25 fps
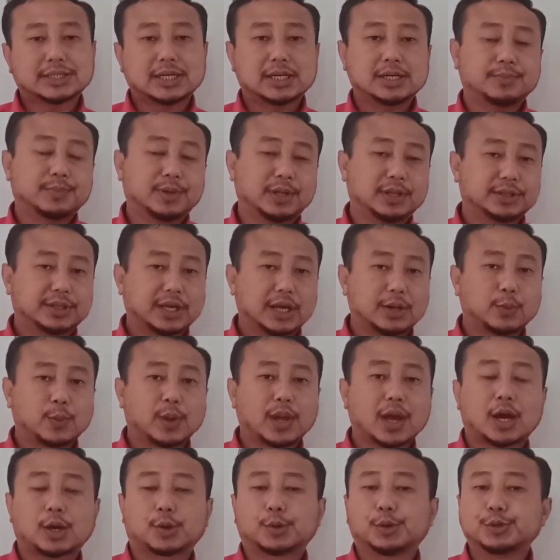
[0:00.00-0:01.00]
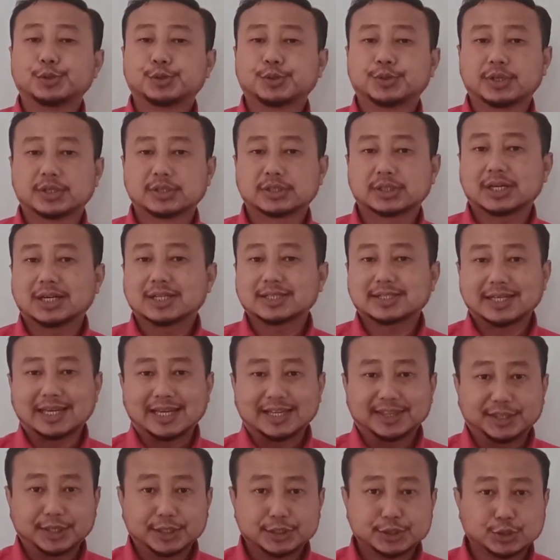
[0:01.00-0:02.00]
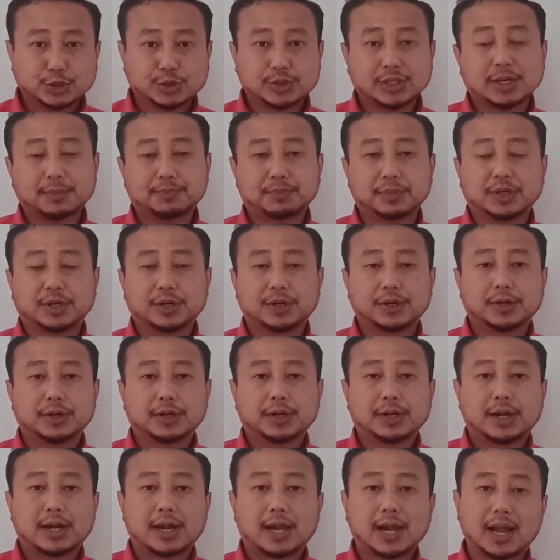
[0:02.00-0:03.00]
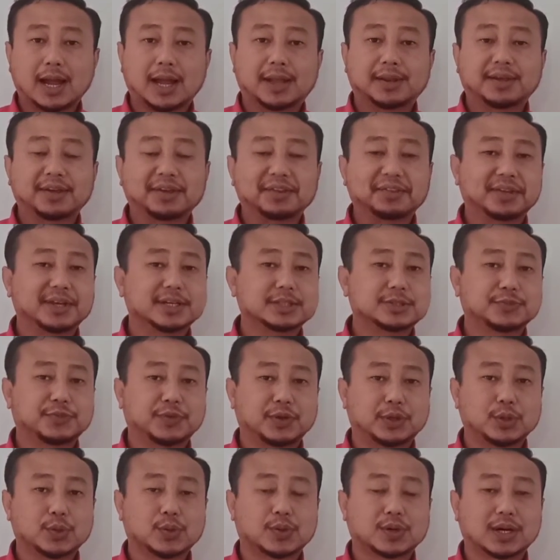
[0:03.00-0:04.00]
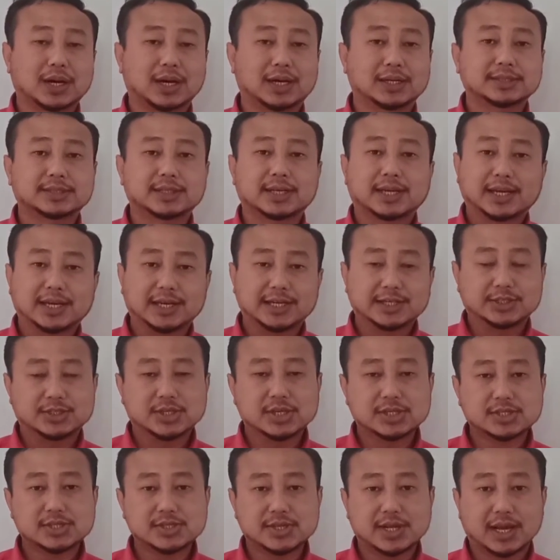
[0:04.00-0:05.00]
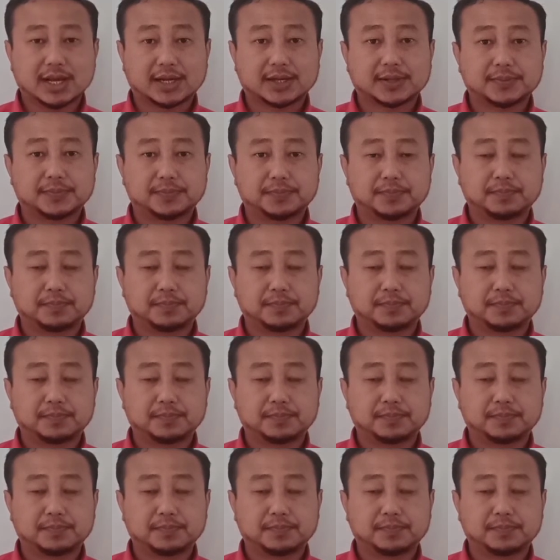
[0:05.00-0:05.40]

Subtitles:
animal that we are going to discuss in this chapter and in this video class is the snake.